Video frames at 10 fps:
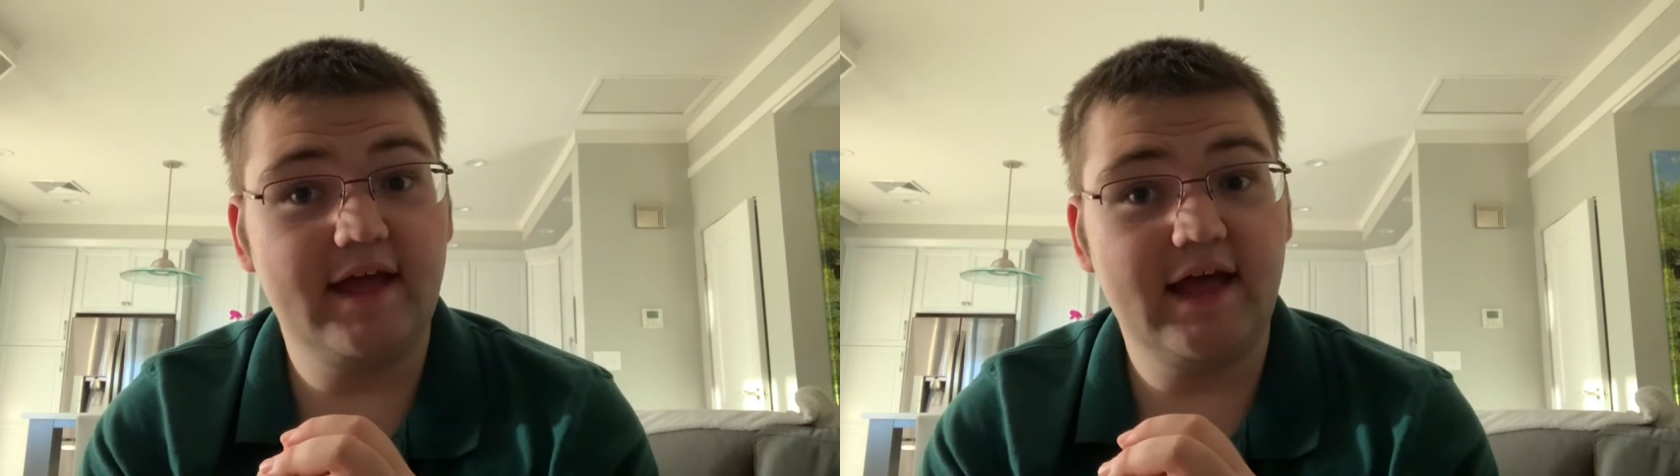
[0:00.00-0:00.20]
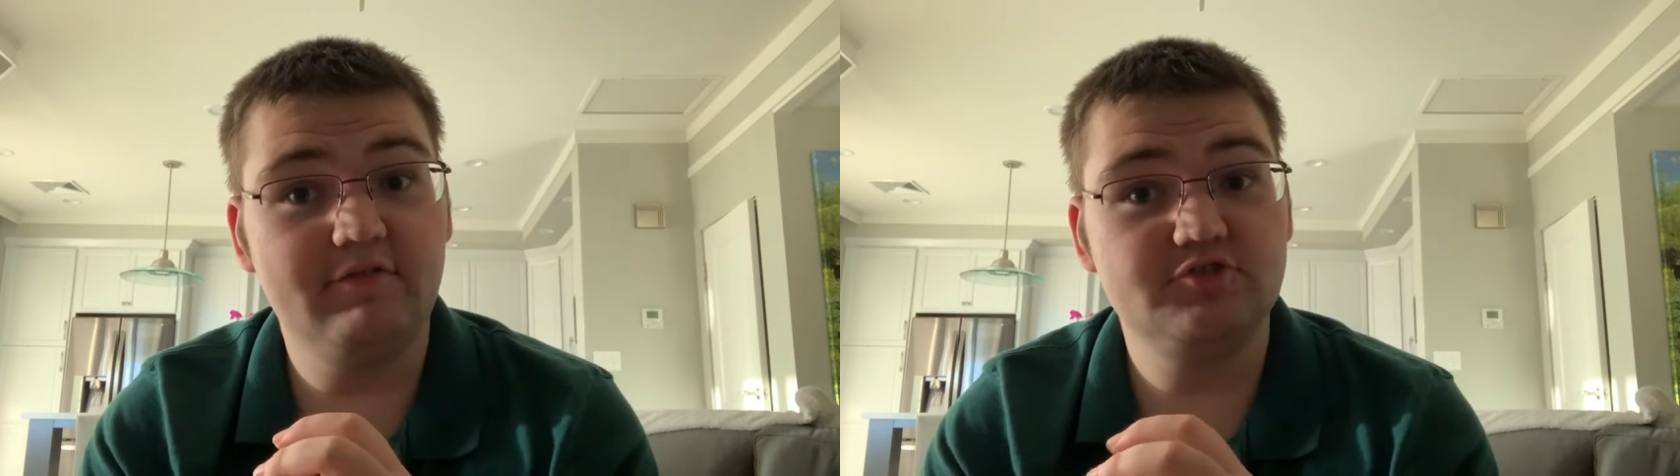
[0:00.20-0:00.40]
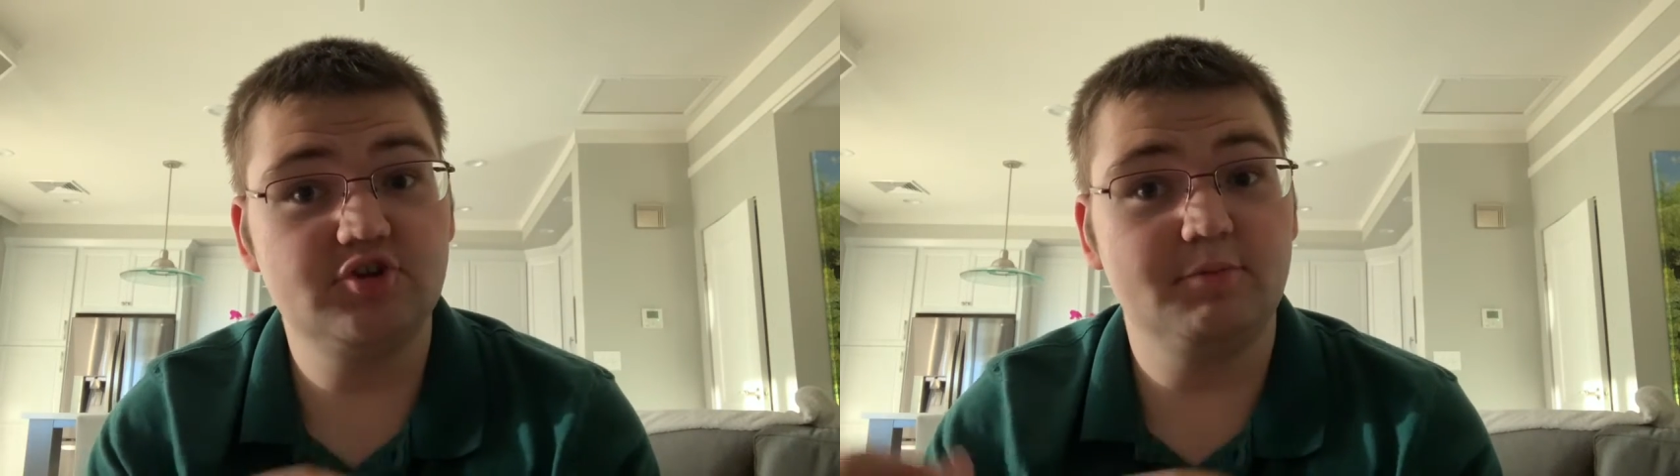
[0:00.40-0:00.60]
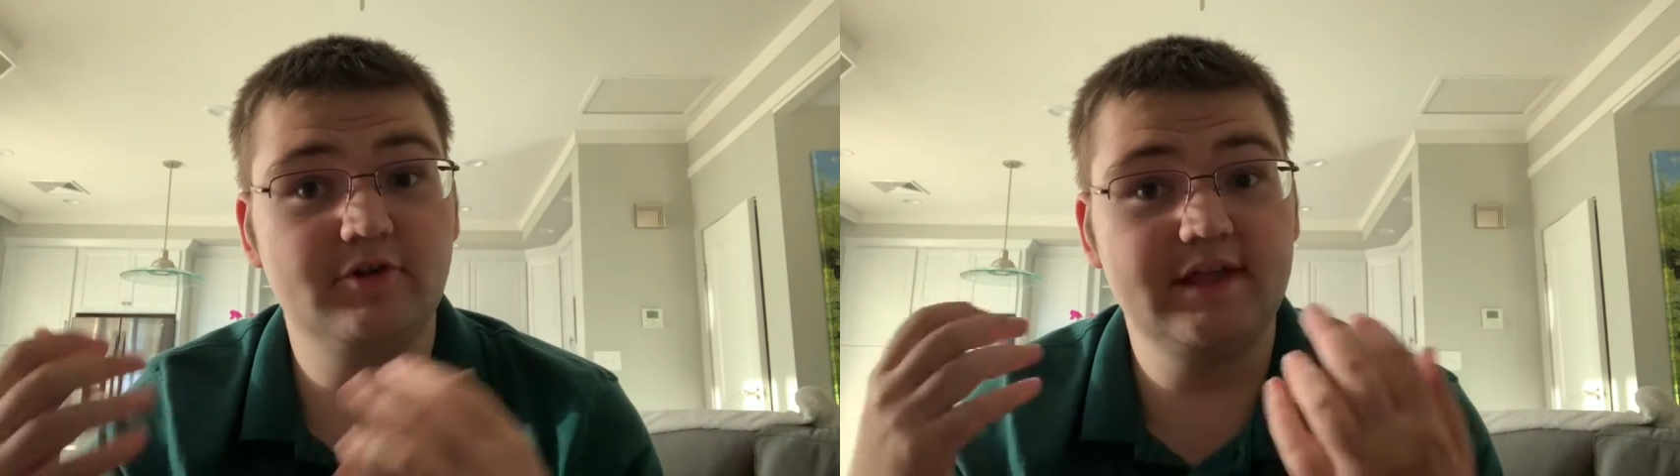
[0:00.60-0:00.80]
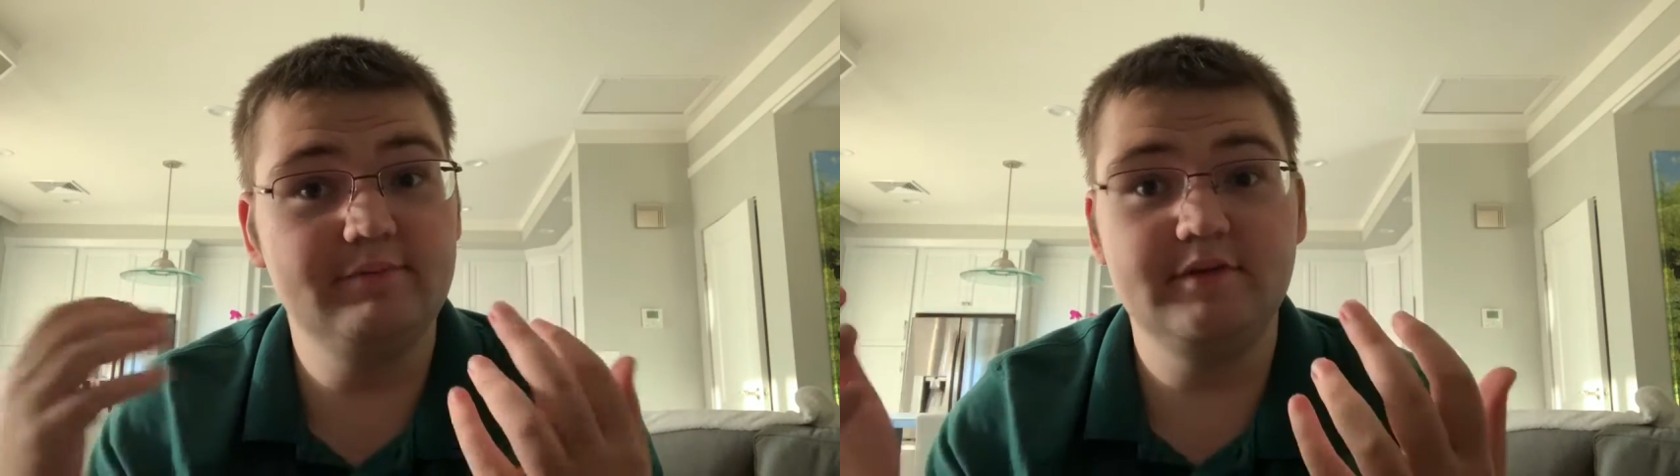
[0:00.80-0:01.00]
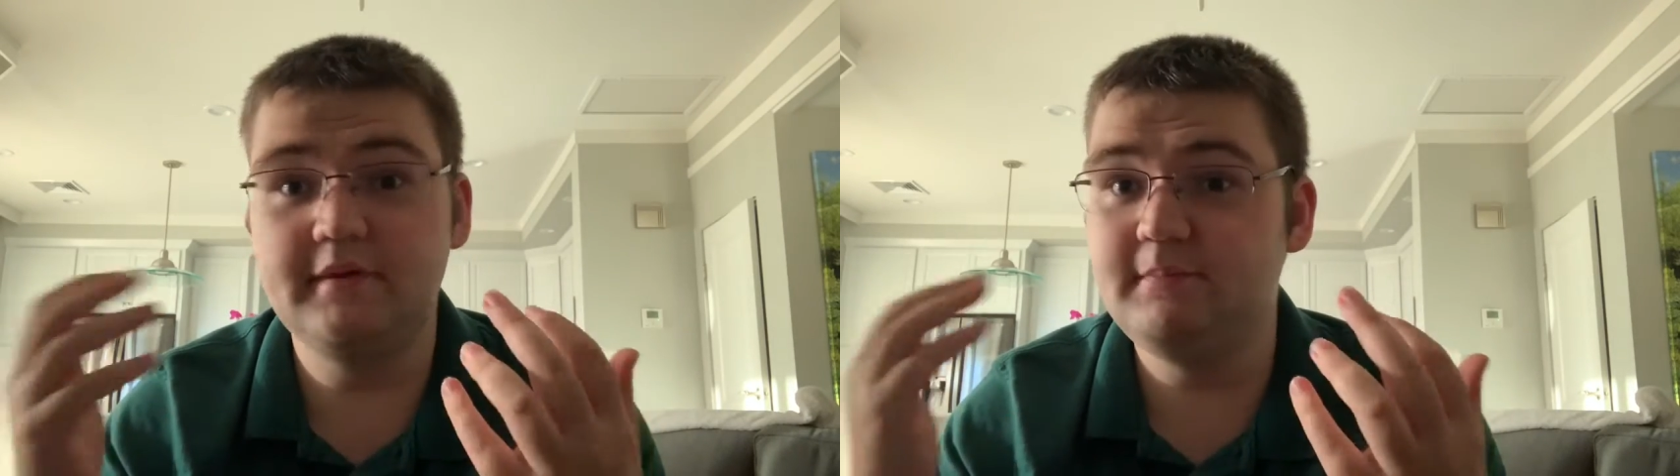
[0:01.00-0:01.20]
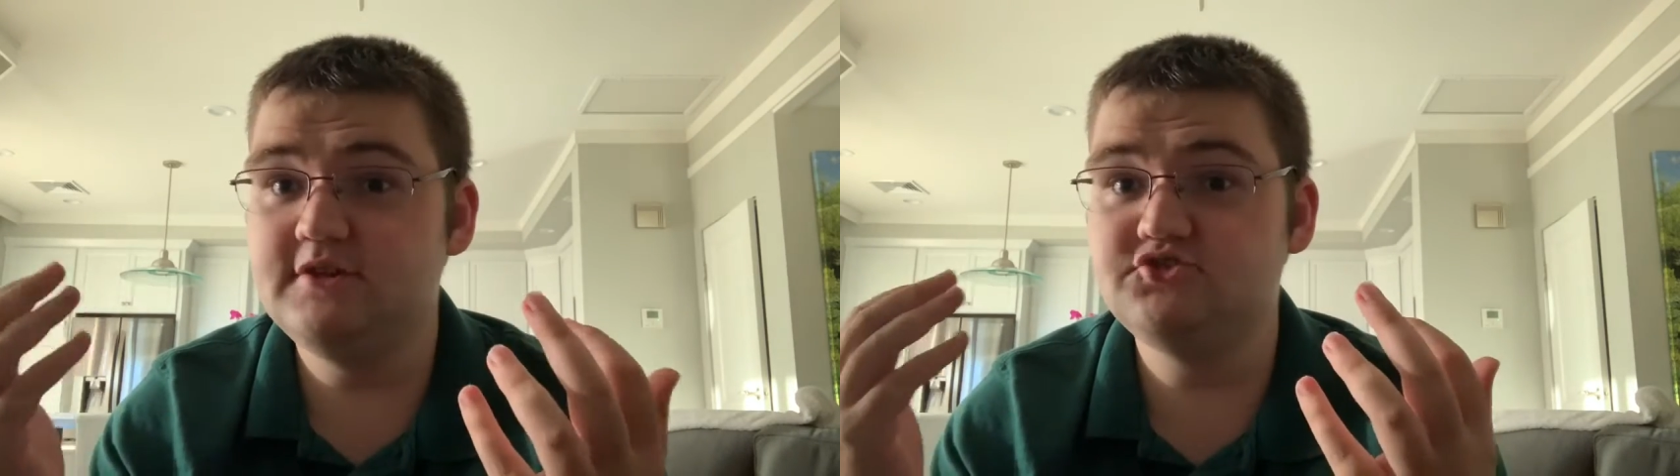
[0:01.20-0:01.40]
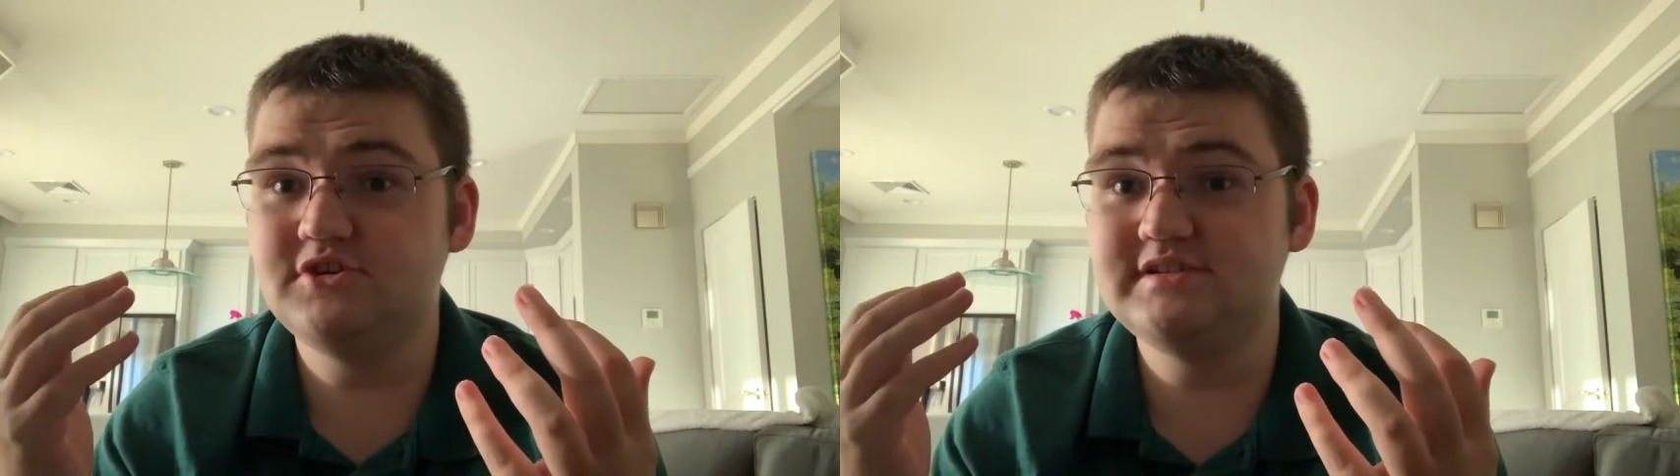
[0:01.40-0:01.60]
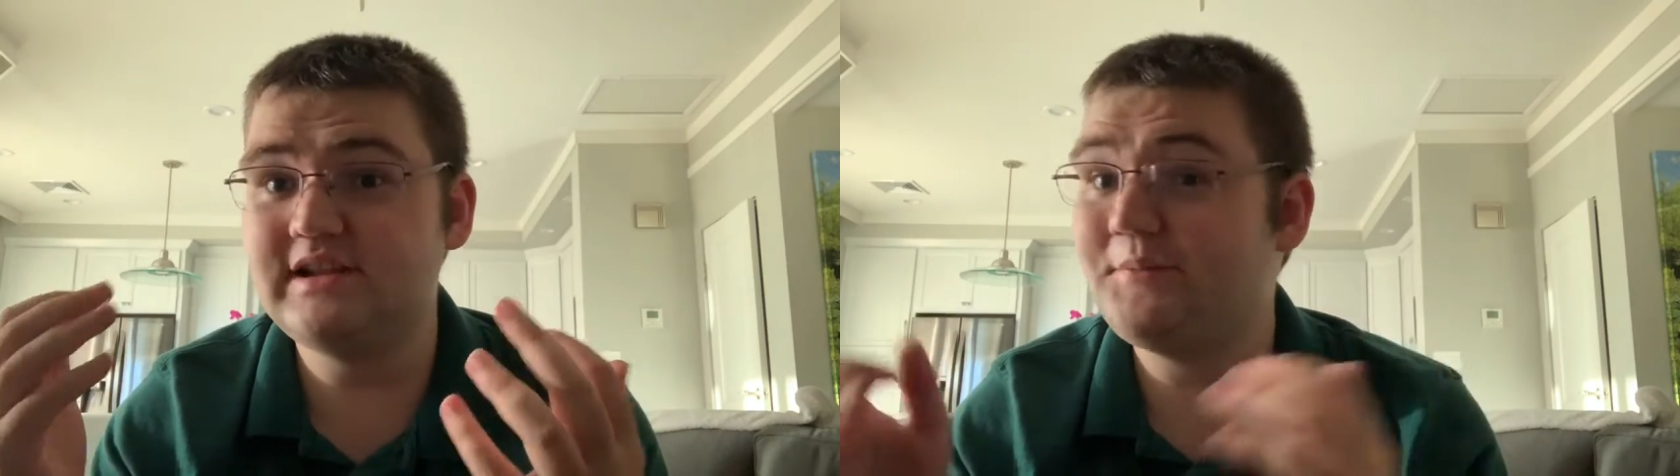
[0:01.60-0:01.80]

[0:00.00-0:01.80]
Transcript: have a trouble keeping him interesting.